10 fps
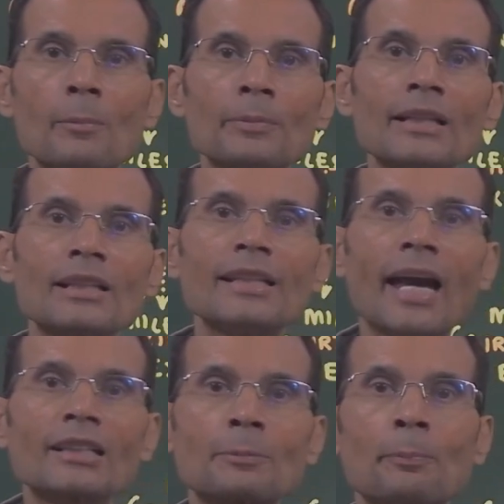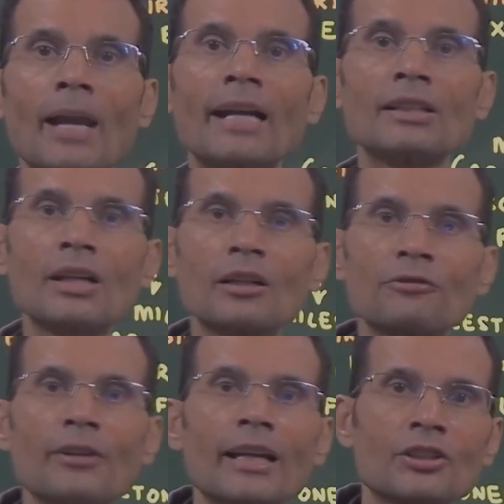completely as
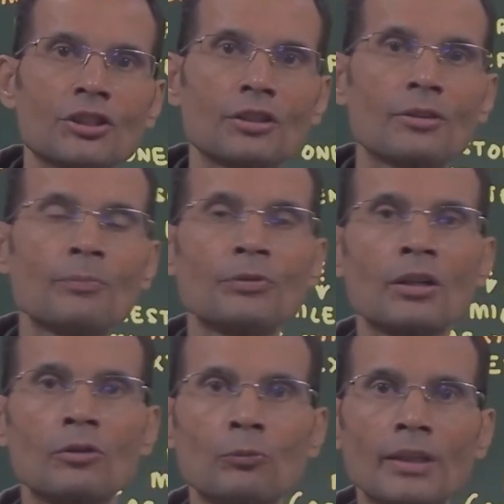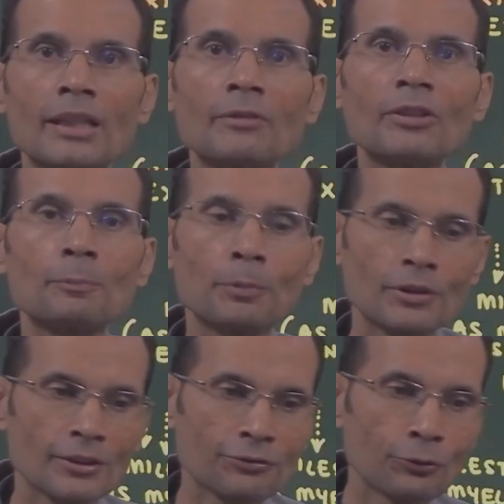plantar flexion. When he will
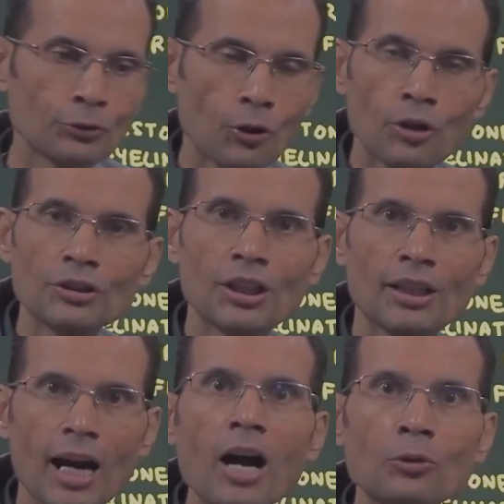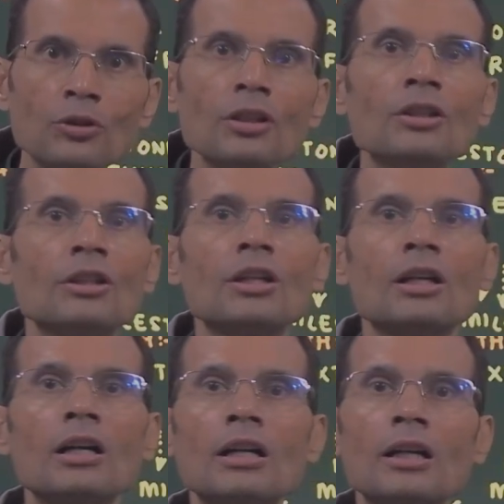put his foot on the ground,
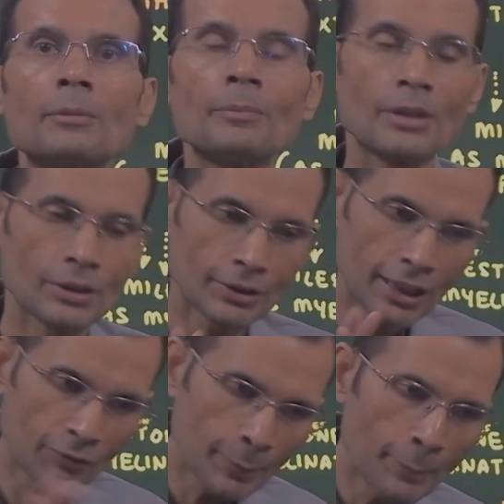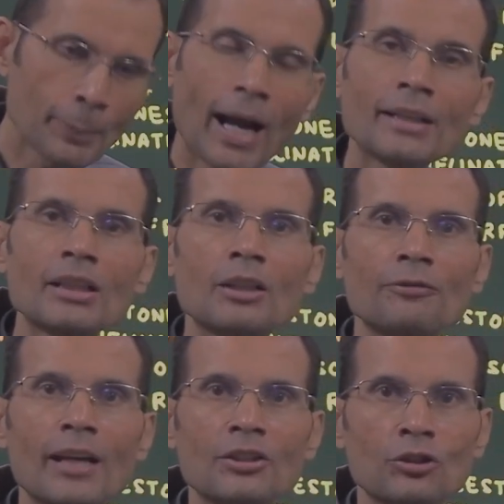there will be
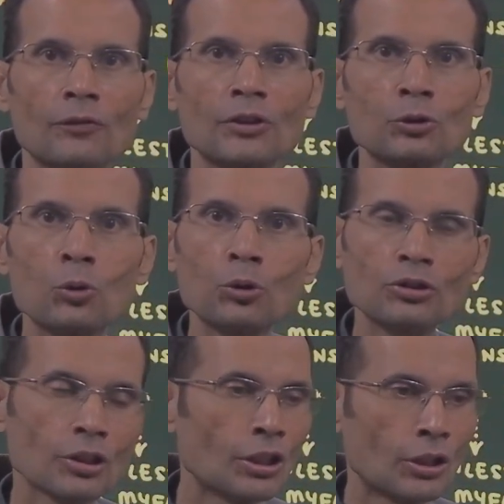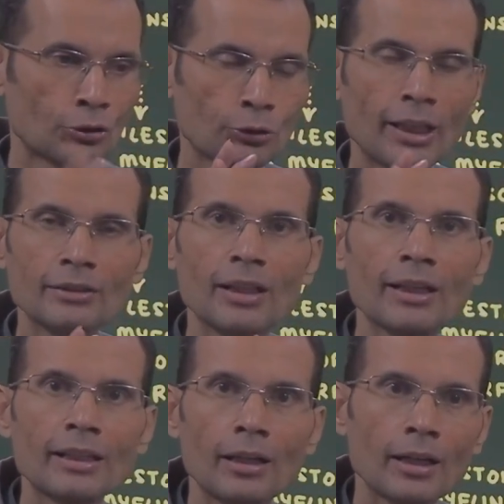plantar flexion of the toes so that
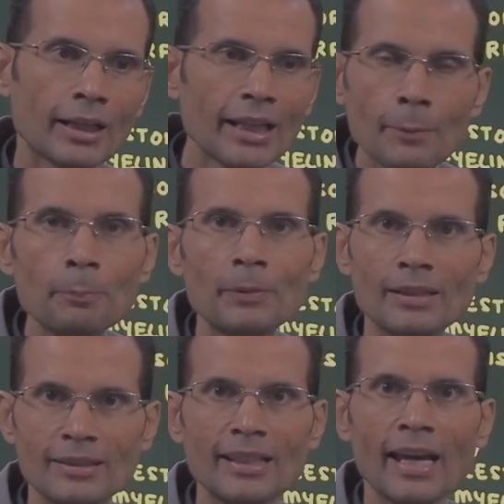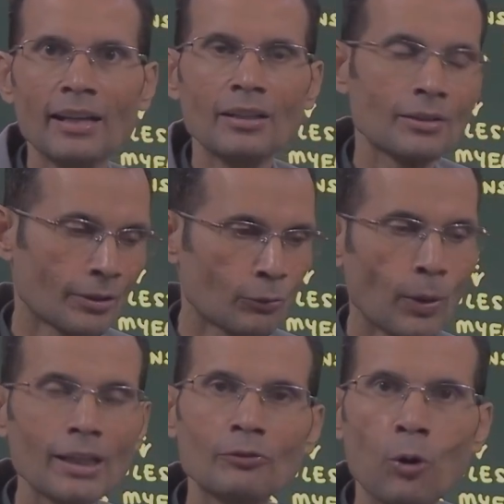the grip is there
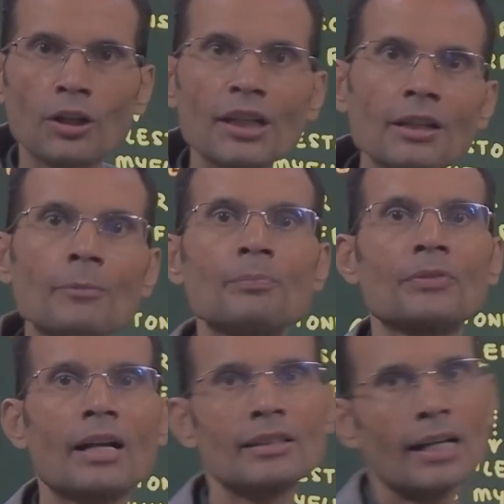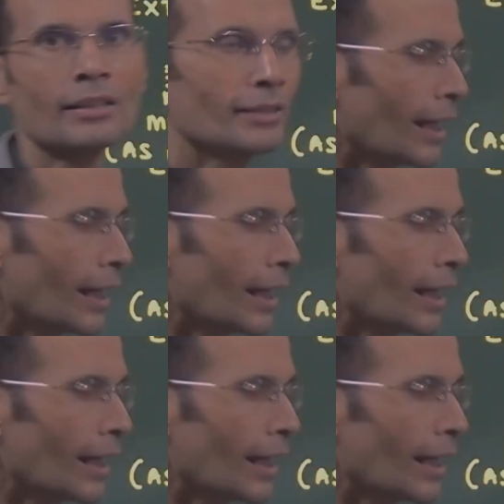while walking, and that